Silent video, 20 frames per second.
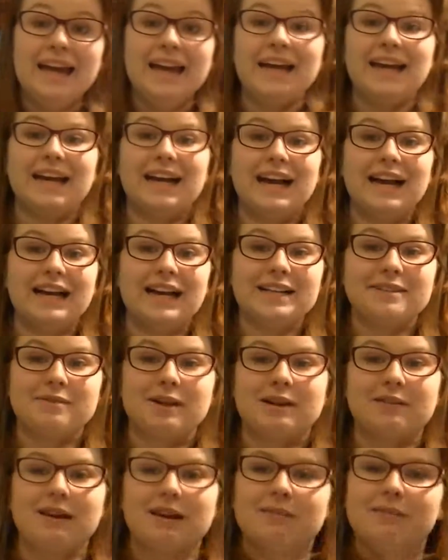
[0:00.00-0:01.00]
Hey guys,
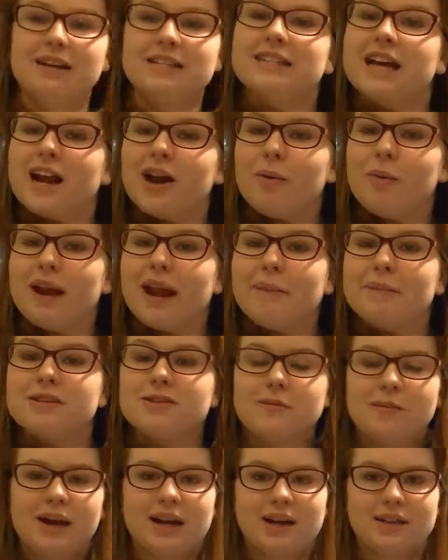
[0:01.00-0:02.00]
welcome back to my channel. My name is
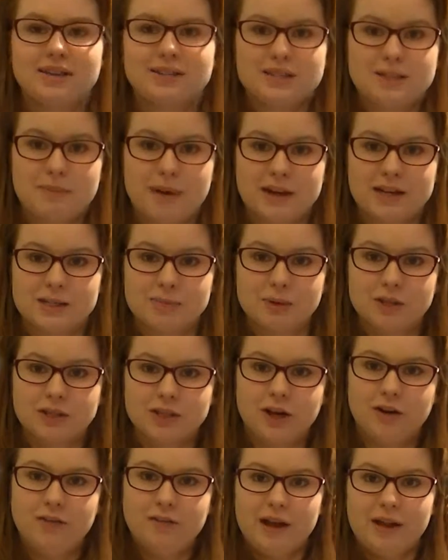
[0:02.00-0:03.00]
Rebecca. This is Becca's
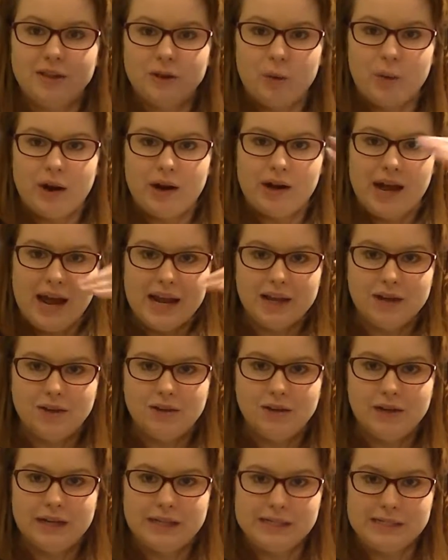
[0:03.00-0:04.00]
Bookshelf, and the weird
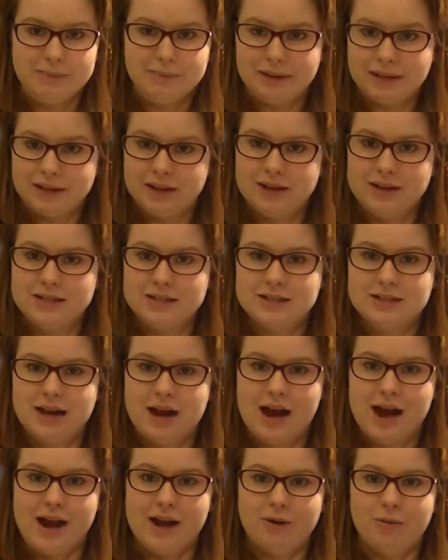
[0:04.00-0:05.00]
angle is because
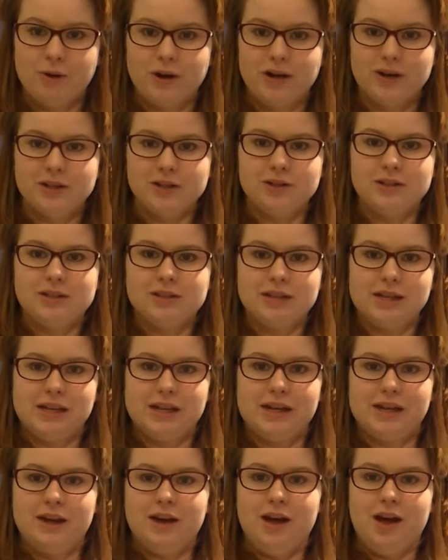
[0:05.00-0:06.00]
I wanted you to
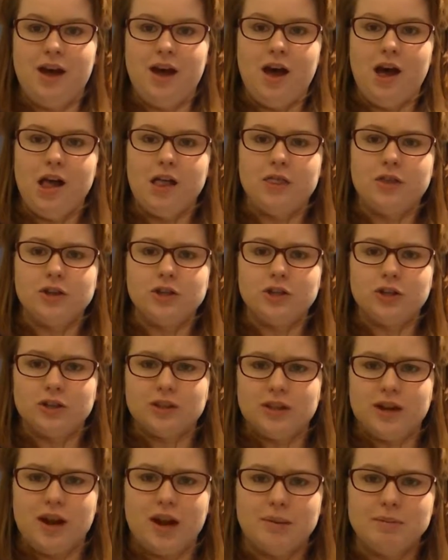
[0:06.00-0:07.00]
see the shirt
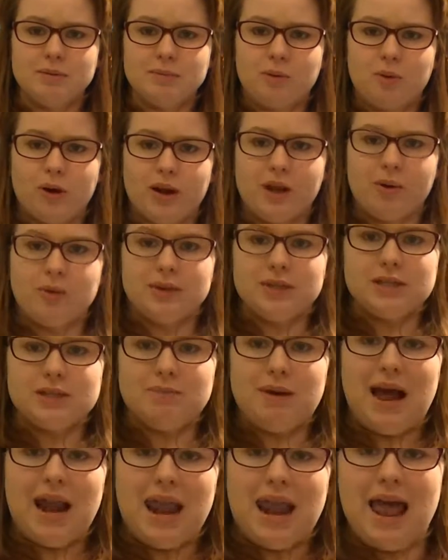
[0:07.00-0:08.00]
that I'm sporting, which is
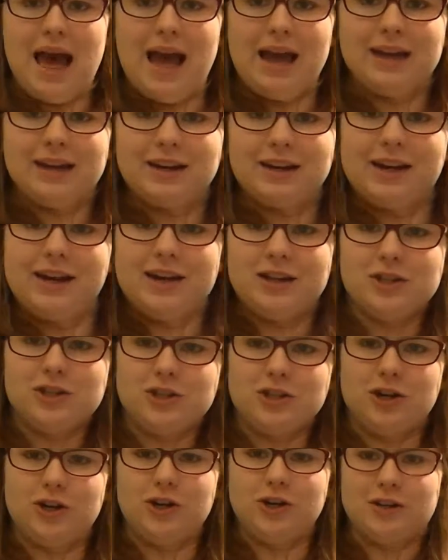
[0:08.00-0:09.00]
my Lion King
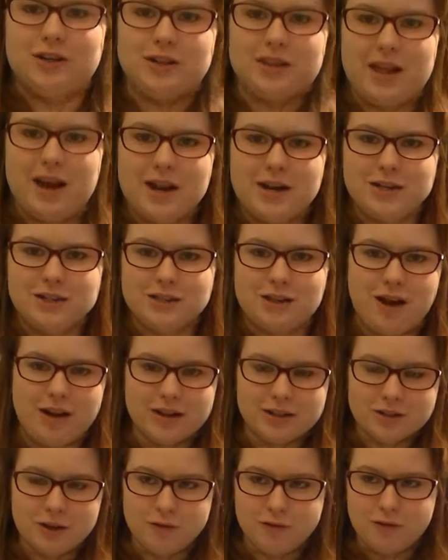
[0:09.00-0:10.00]
shirt that I just got.
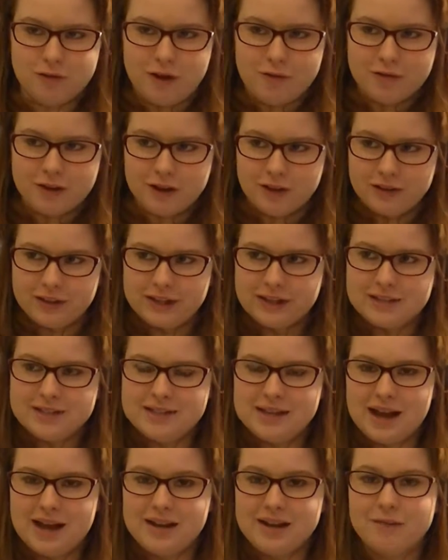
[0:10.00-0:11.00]
It's all fluffy on the
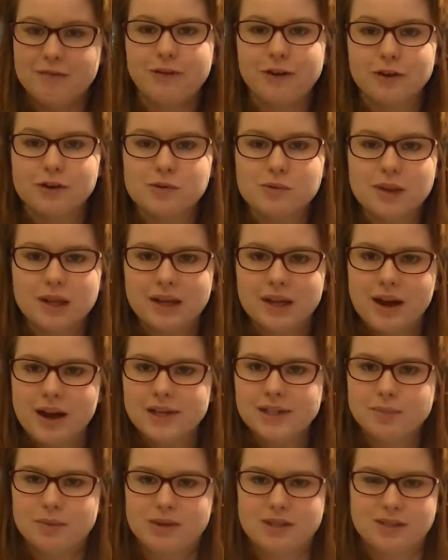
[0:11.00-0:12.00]
inside, and it feels really
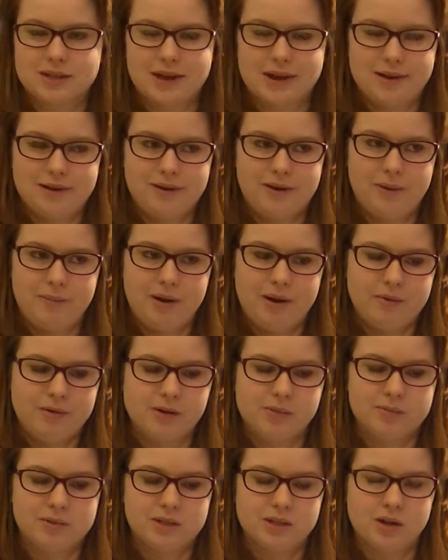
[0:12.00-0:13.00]
nice, but it's kind of hot in my
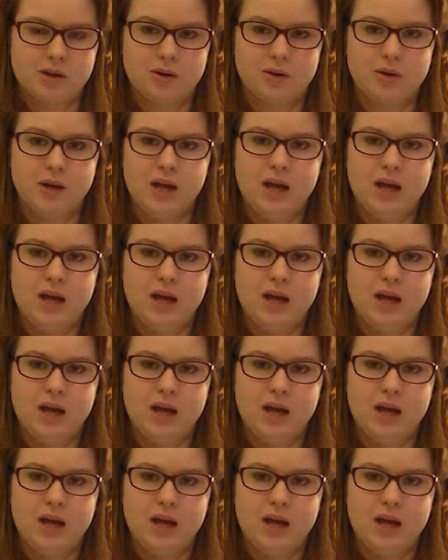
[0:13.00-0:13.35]
room, so